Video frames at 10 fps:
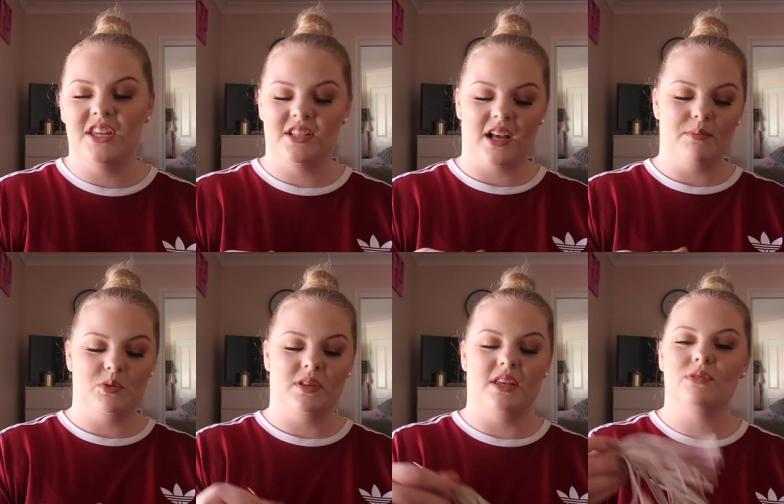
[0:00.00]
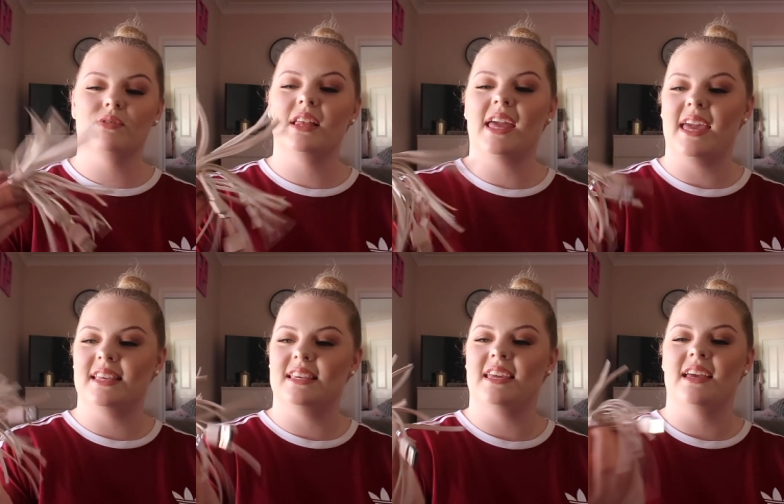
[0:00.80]
it just comes with this really
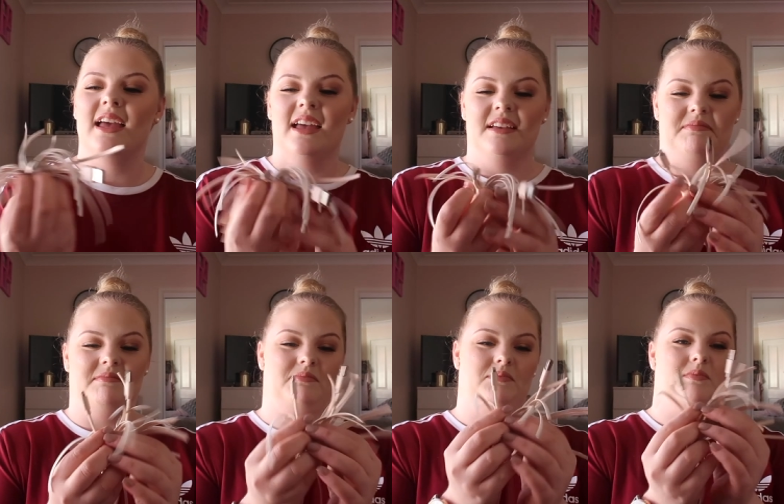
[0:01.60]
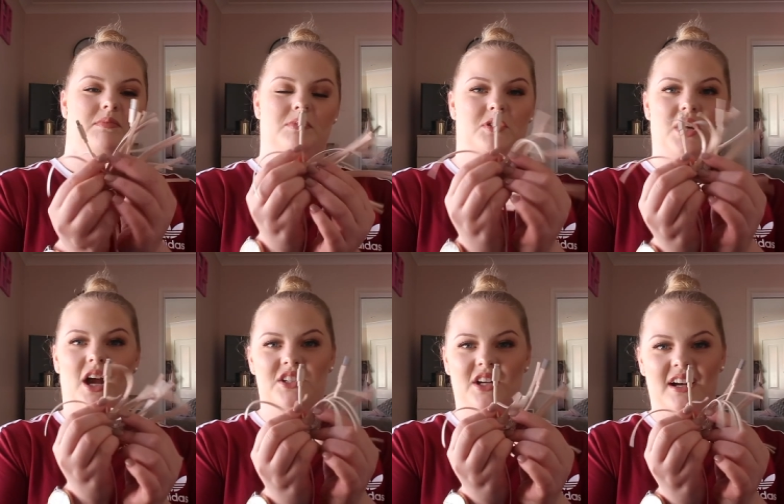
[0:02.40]
easy
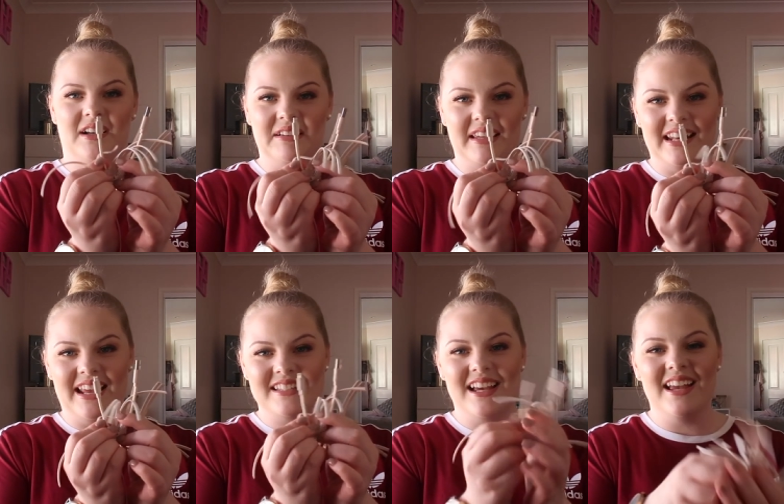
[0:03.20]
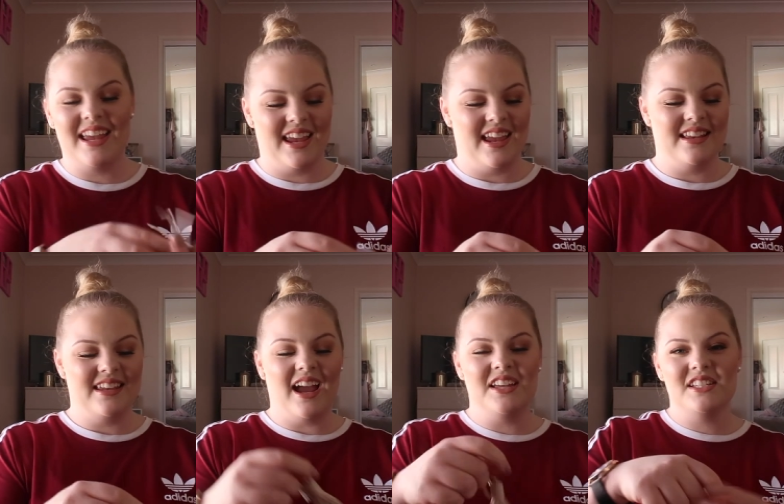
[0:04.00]
charger connector
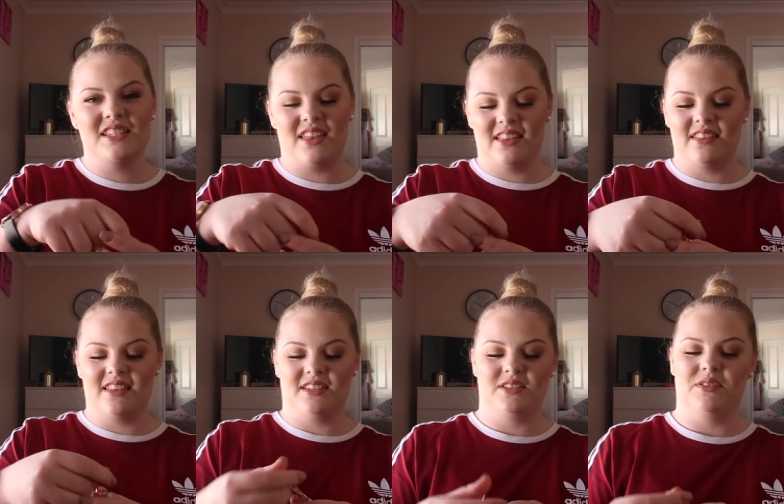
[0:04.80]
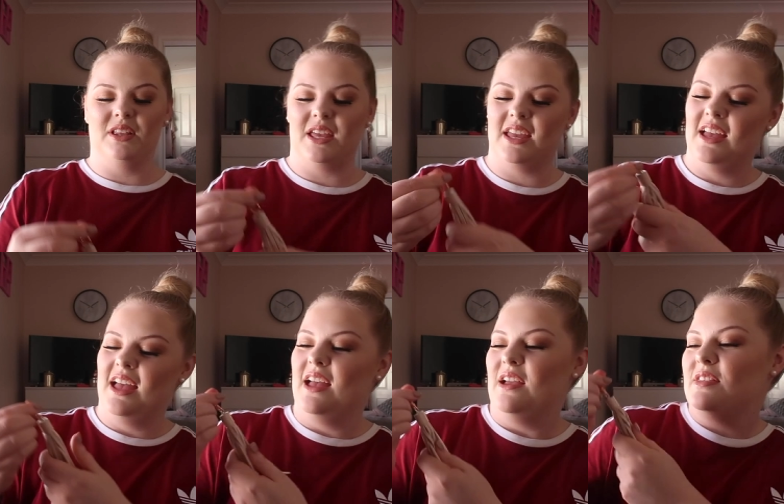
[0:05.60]
and yeah I just think that this is really
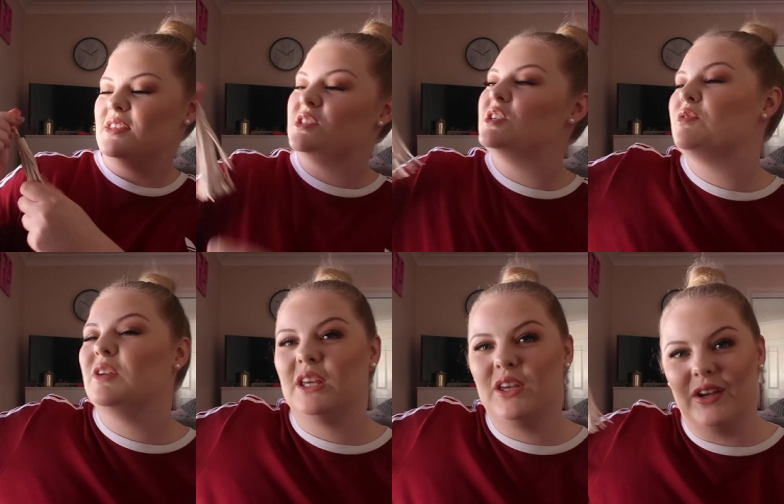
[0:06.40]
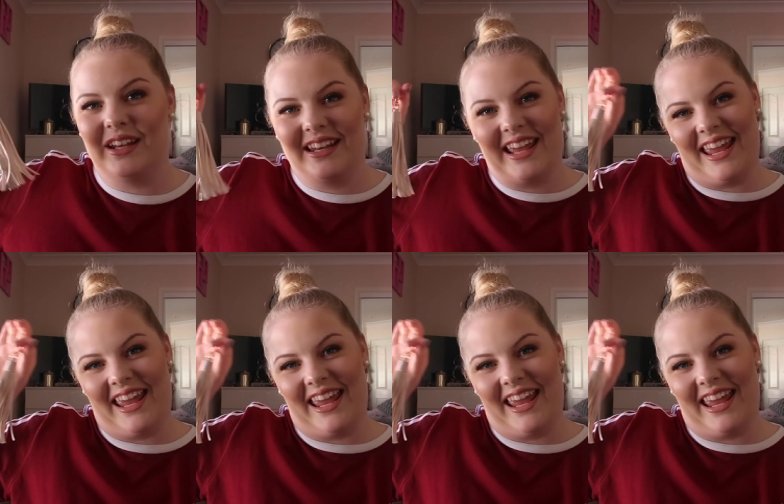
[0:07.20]
this is just really cute and